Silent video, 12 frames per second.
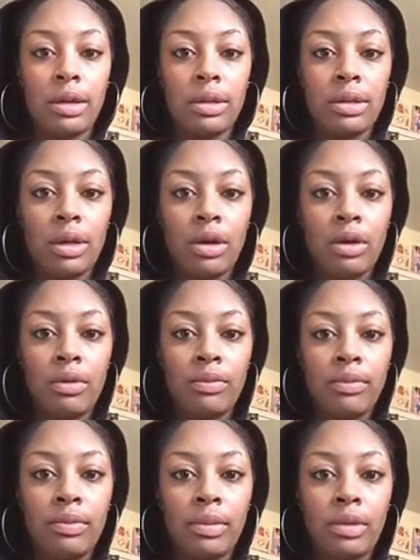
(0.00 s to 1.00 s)
So
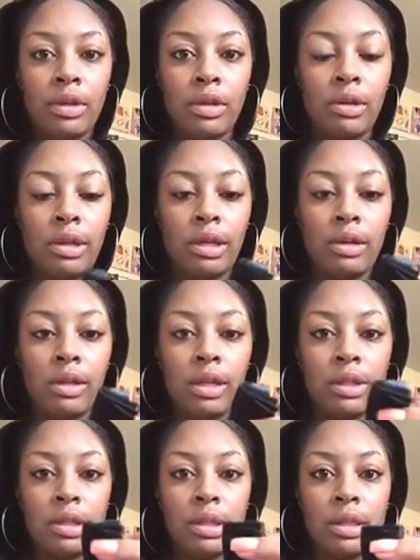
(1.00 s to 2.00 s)
you'll literally
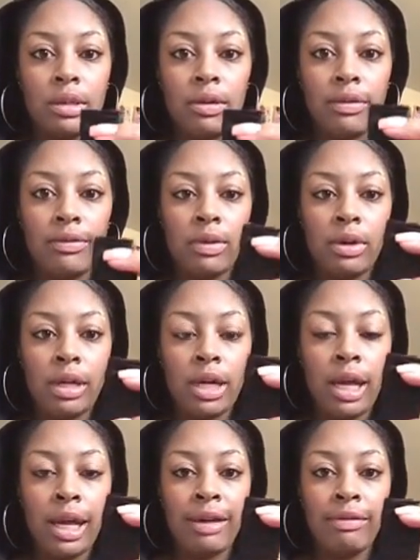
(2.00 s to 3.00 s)
just fold it in
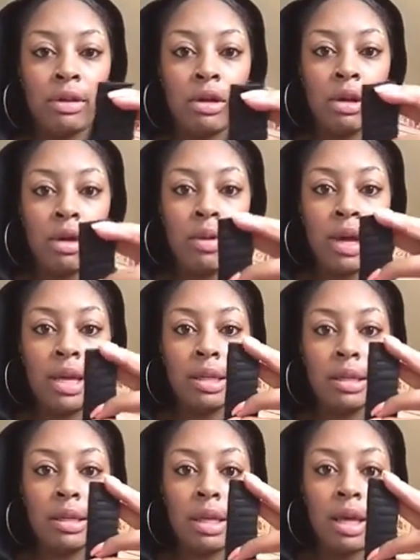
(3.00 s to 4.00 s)
half long
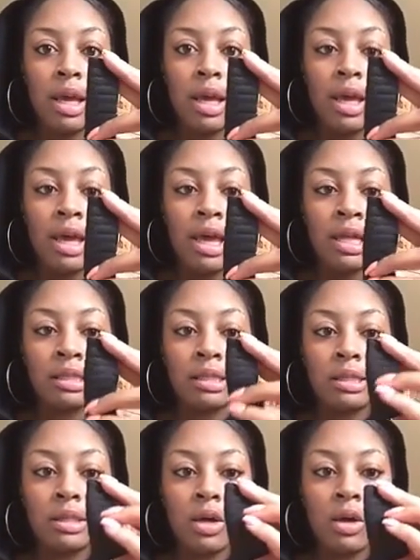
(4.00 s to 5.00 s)
ways and
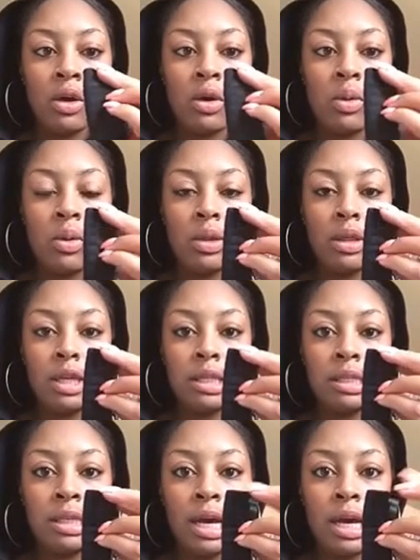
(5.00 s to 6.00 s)
sew this
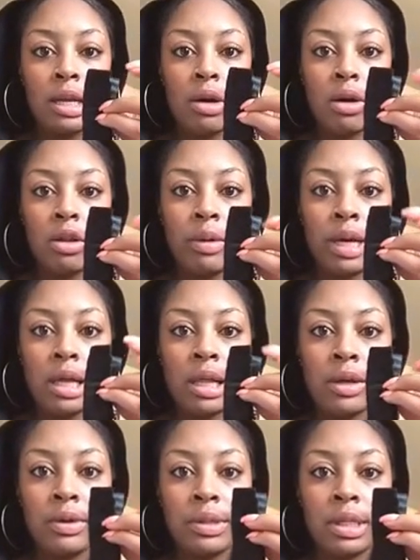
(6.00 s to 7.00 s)
side all the way
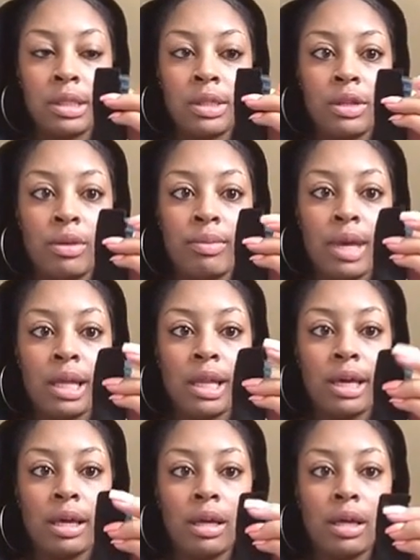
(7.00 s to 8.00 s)
closed, and so you'll make
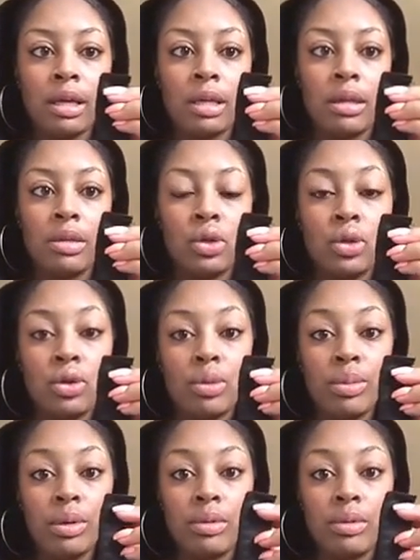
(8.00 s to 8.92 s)
like a tube.